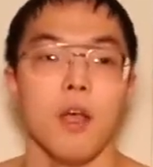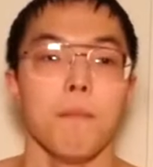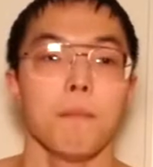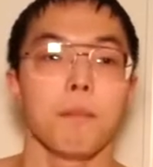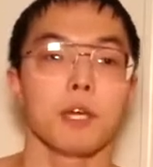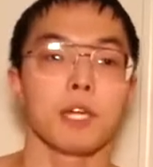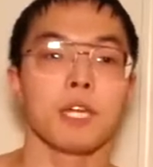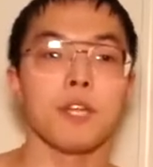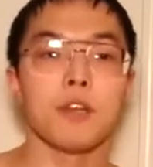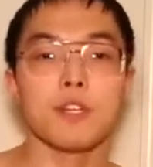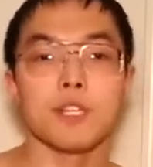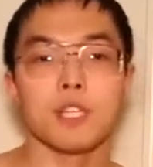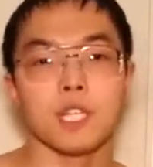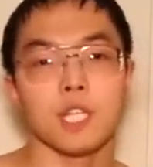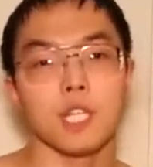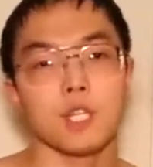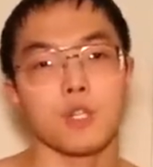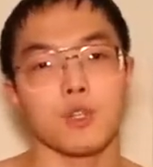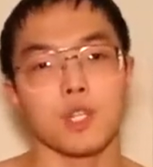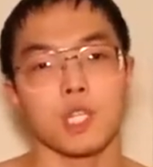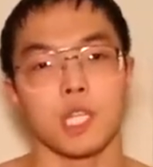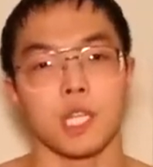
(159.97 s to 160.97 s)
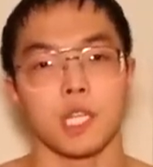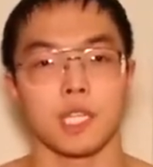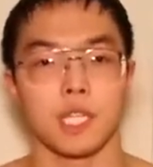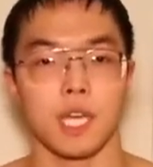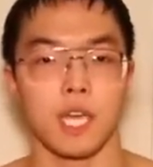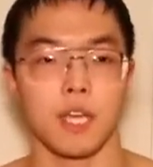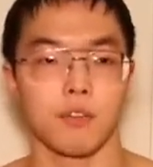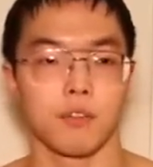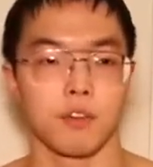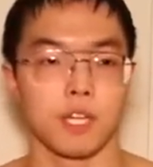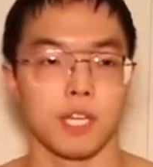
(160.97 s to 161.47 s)
But here's an interesting
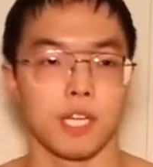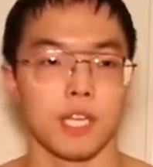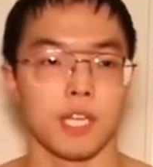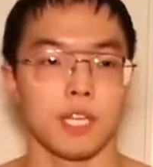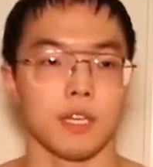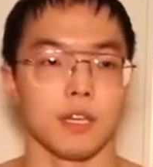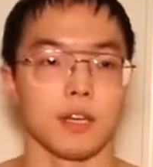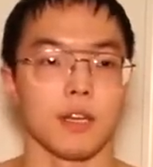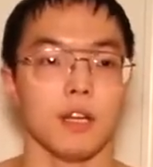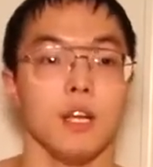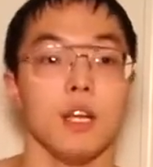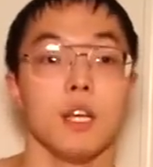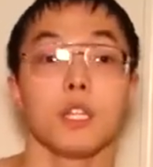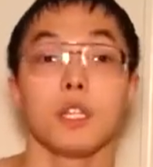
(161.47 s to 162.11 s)
take for eating.